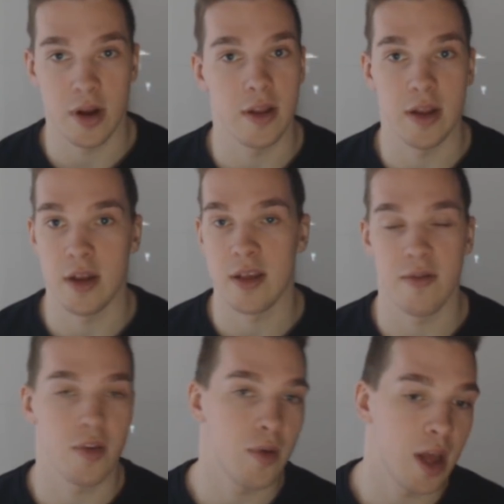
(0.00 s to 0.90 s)
it. They need to
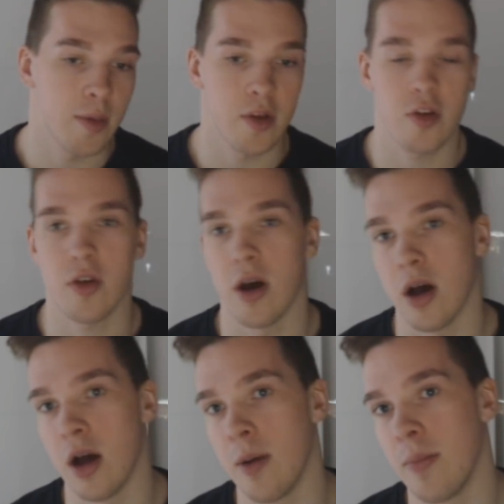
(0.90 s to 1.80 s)
have 2 damage,
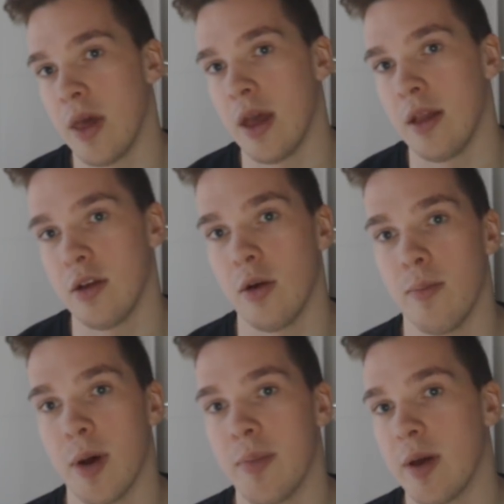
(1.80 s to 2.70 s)

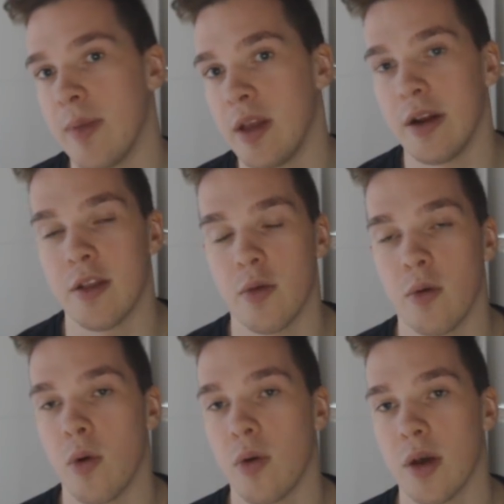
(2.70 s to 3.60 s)
and bumping a minion into
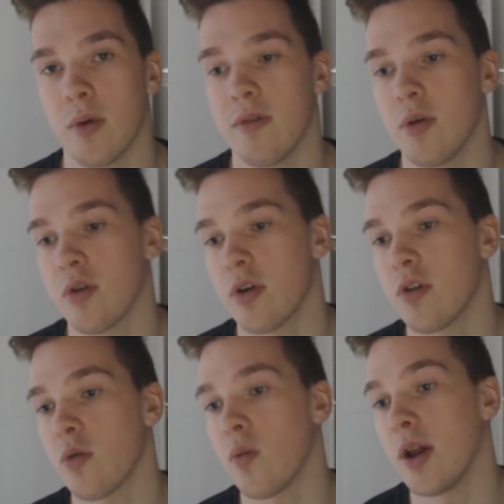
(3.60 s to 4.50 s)
it won't get rid of those
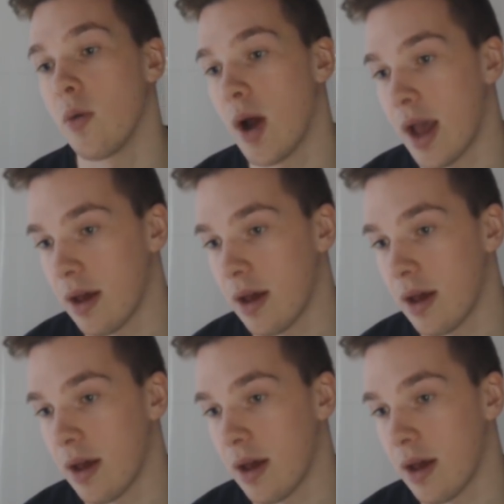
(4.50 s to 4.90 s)
cards right away.